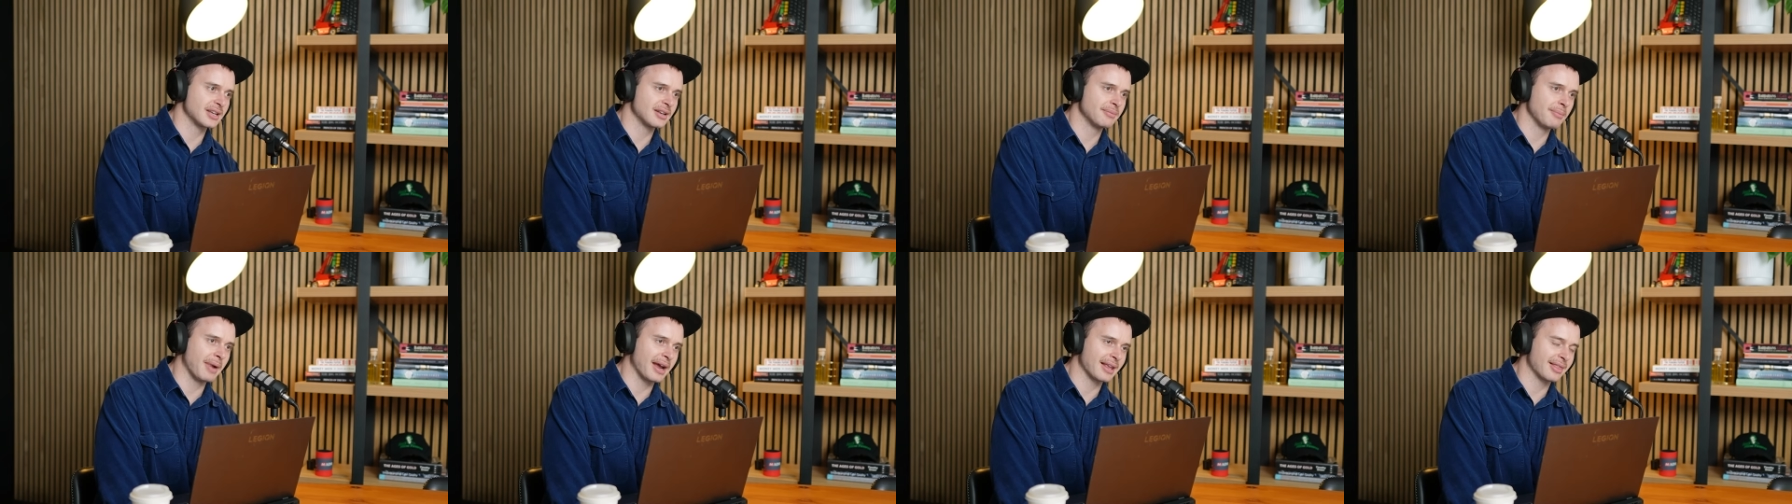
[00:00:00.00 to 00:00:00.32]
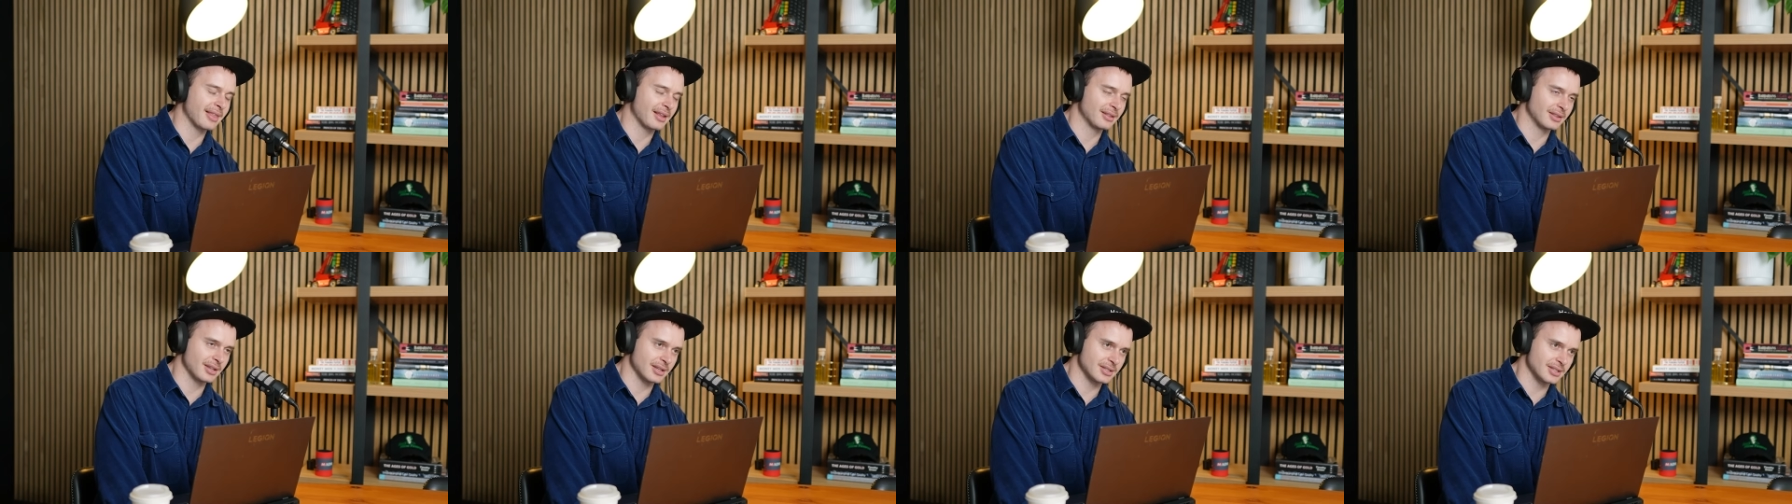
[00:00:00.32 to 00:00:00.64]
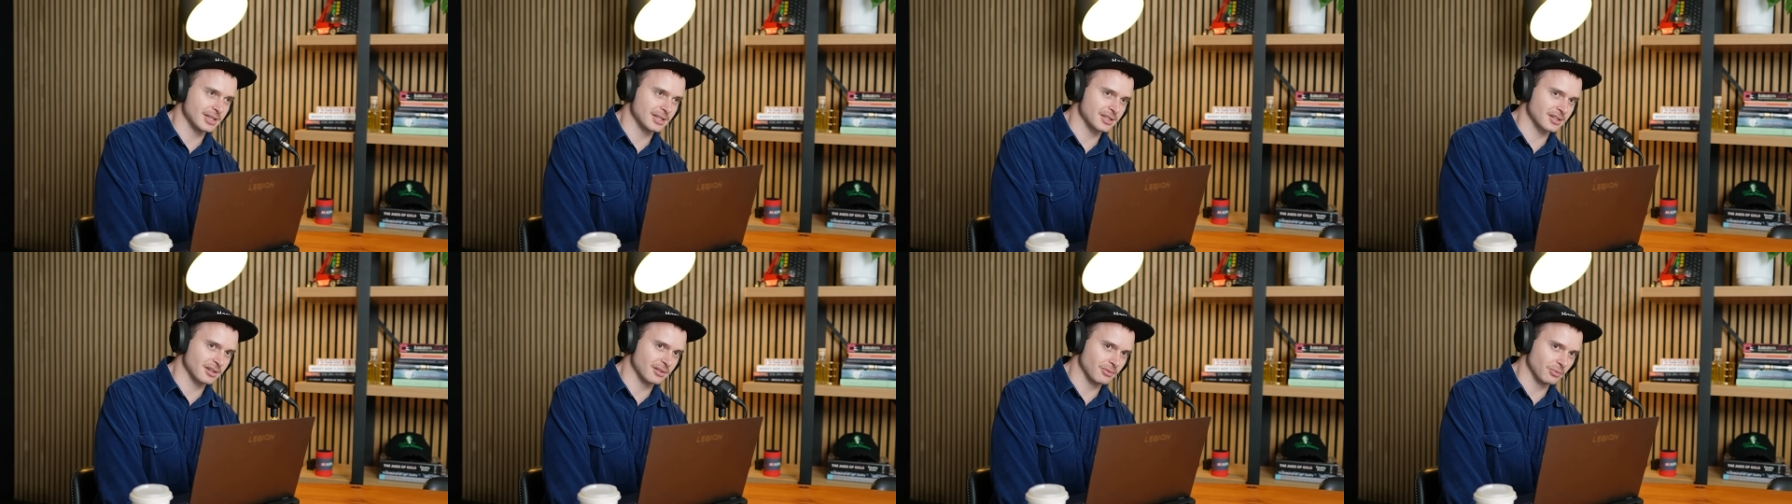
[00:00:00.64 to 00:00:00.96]
can make that
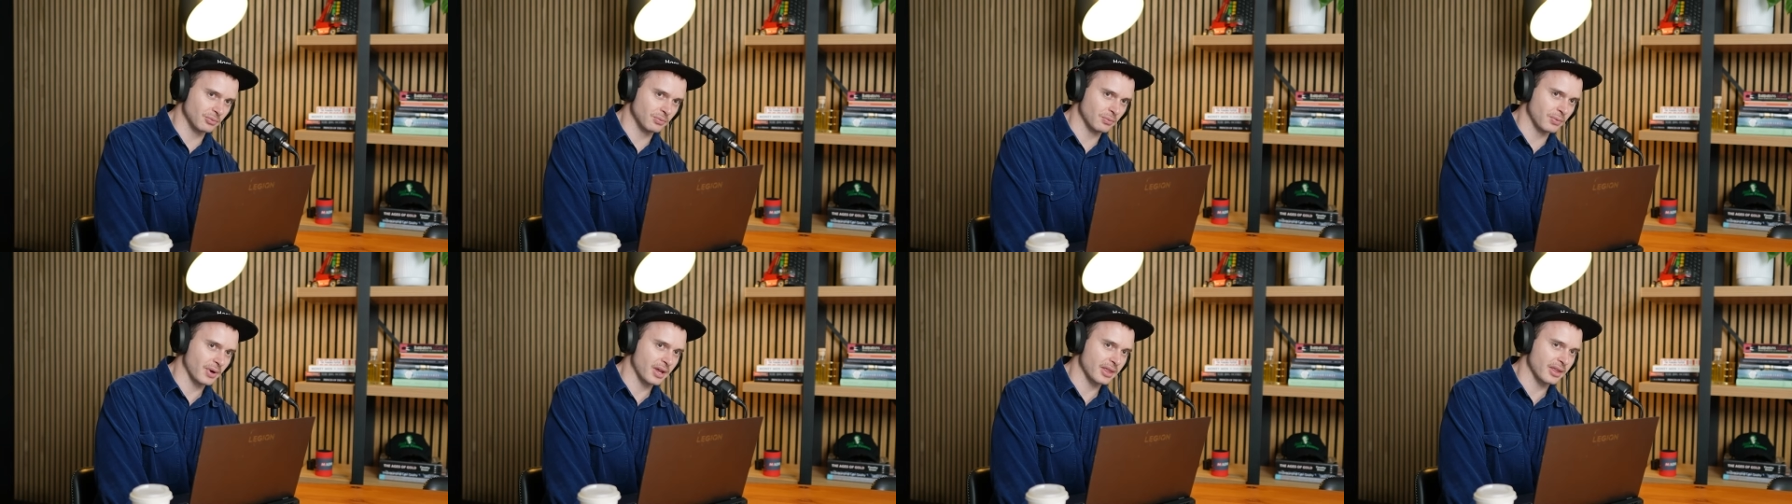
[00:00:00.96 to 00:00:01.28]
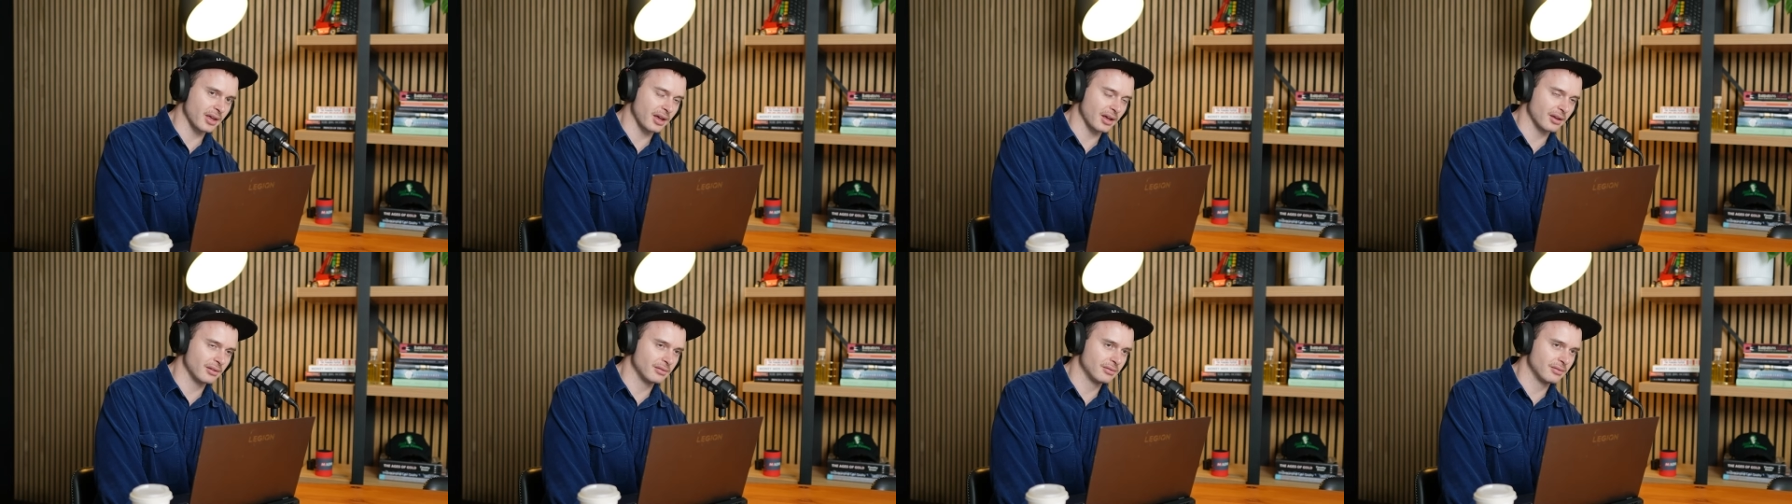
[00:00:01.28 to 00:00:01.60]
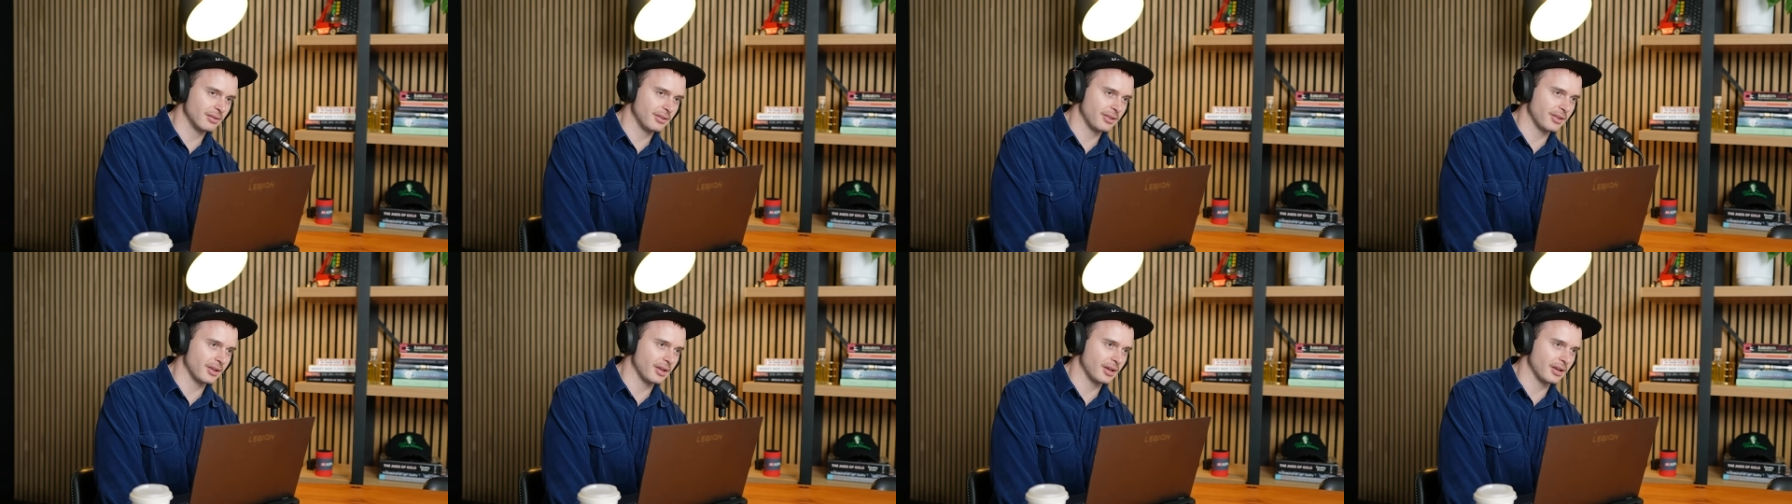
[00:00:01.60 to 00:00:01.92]
decision whether
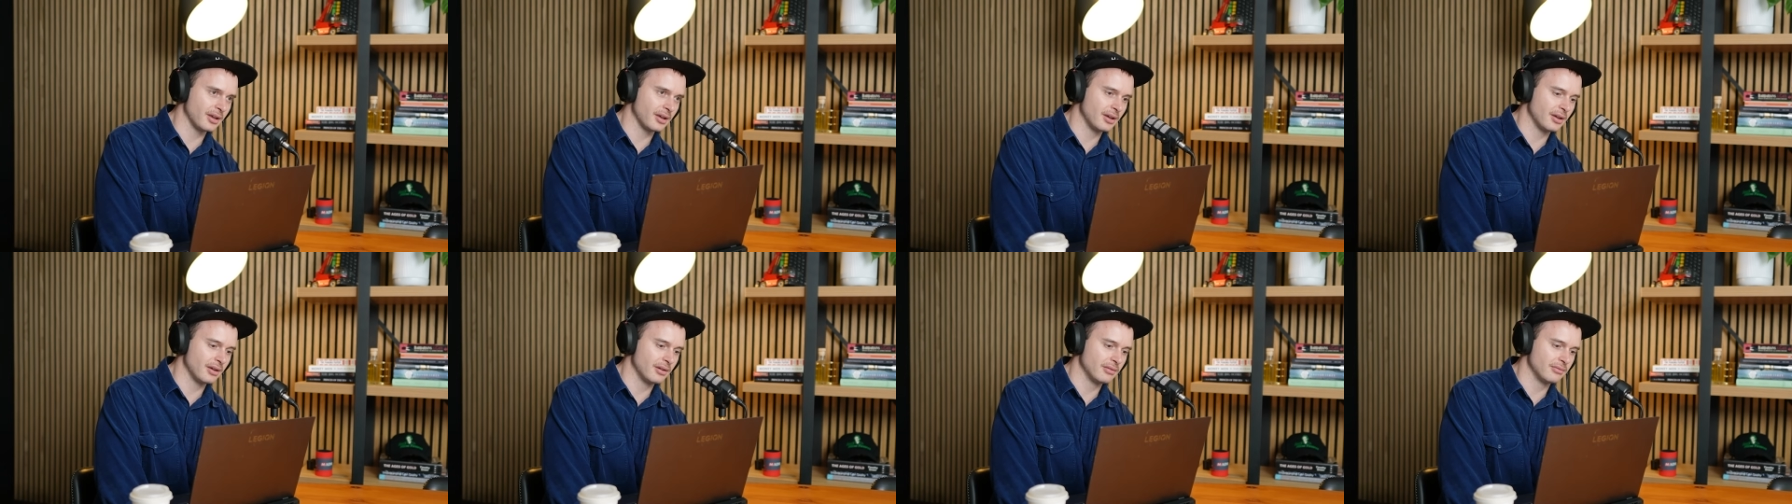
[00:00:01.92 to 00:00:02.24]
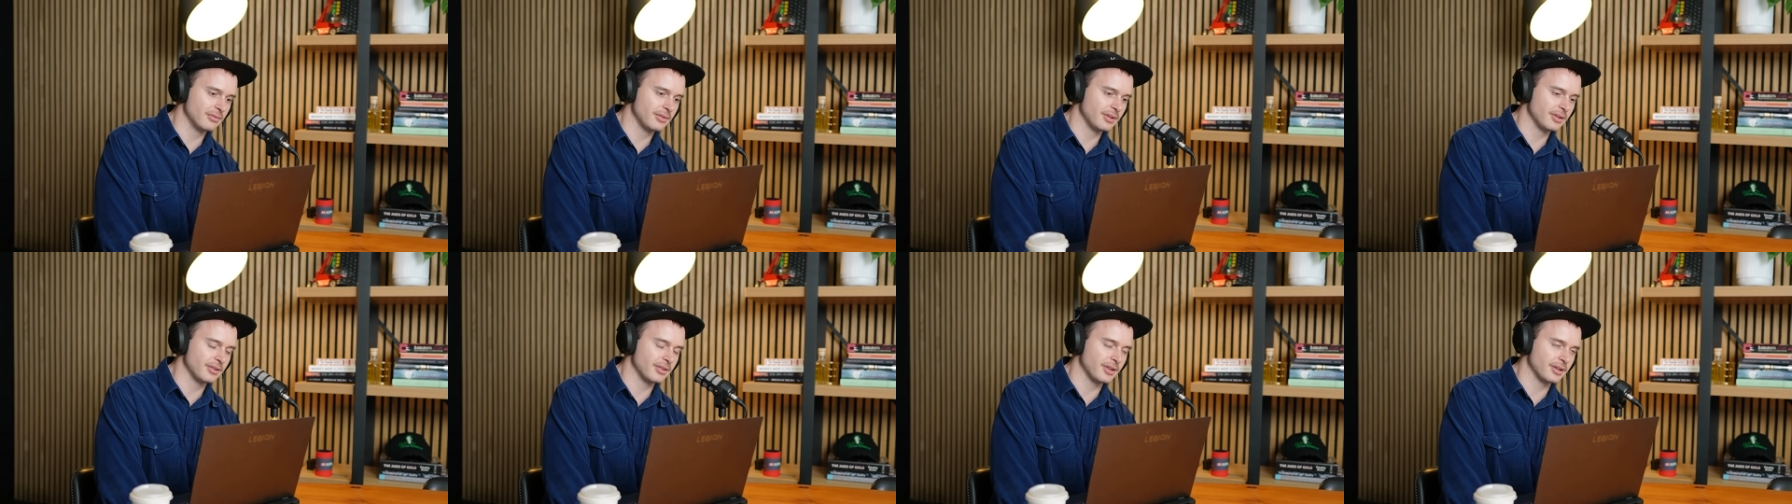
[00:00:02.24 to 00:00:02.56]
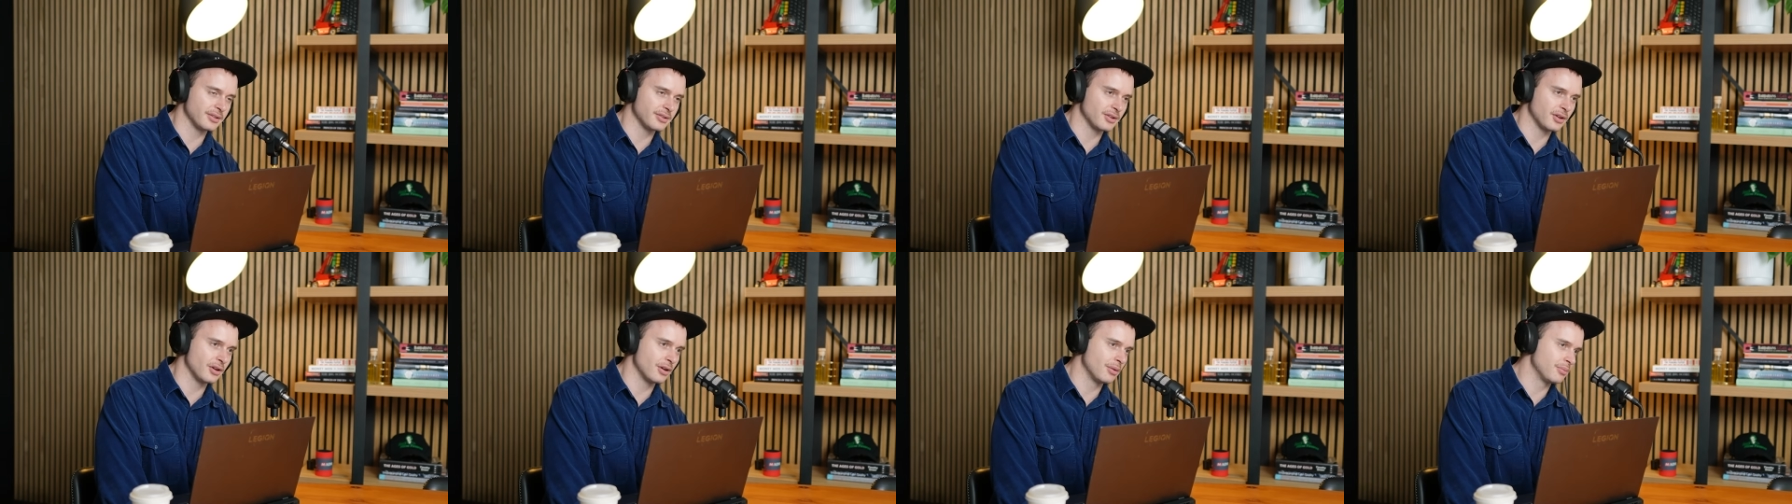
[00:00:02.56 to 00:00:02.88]
the
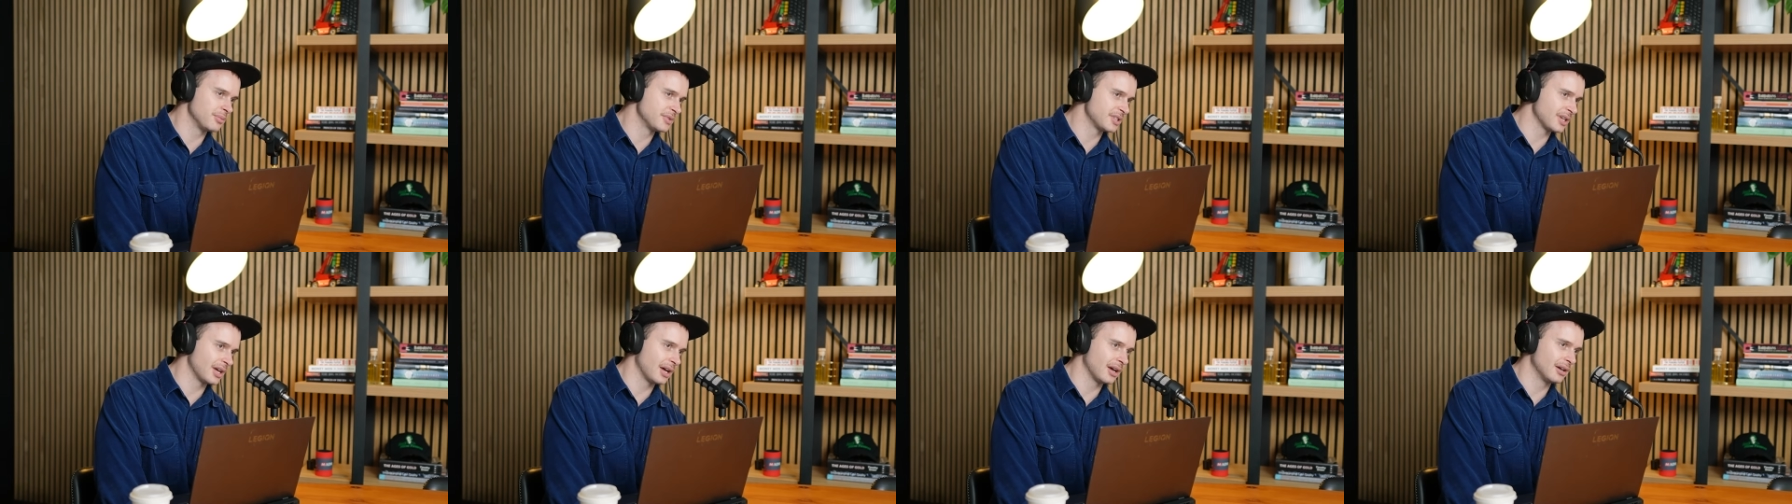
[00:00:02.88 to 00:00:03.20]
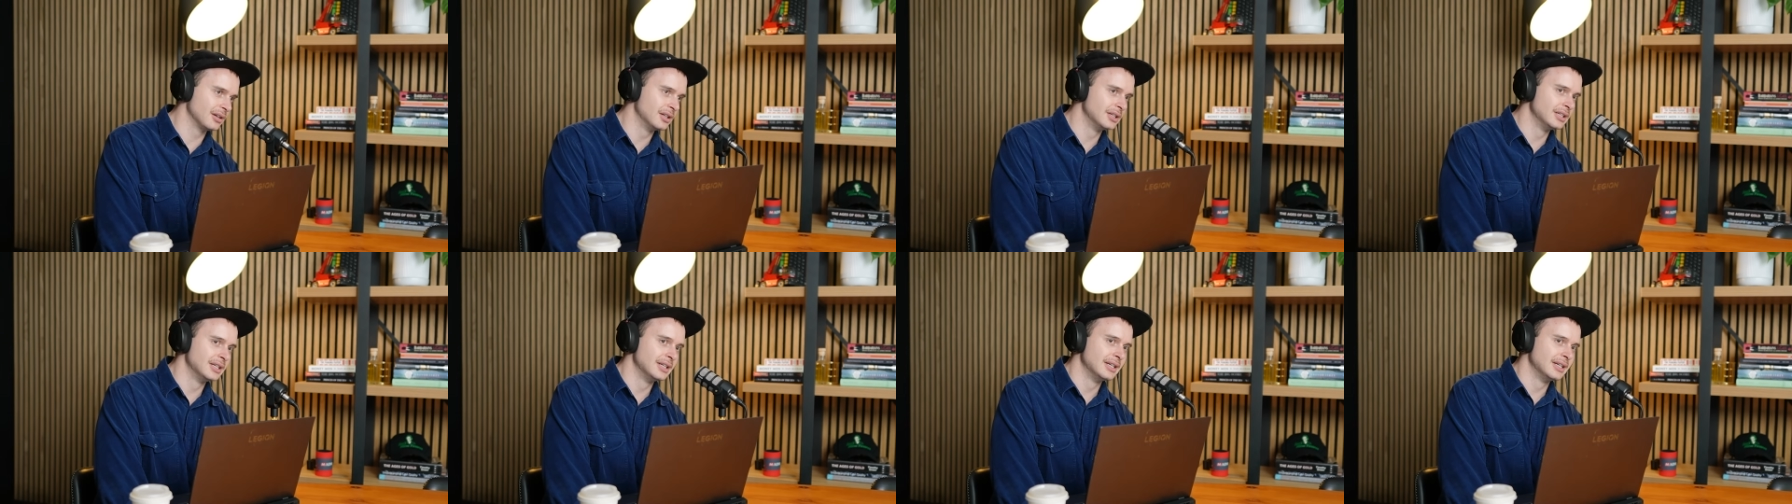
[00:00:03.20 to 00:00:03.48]
terms are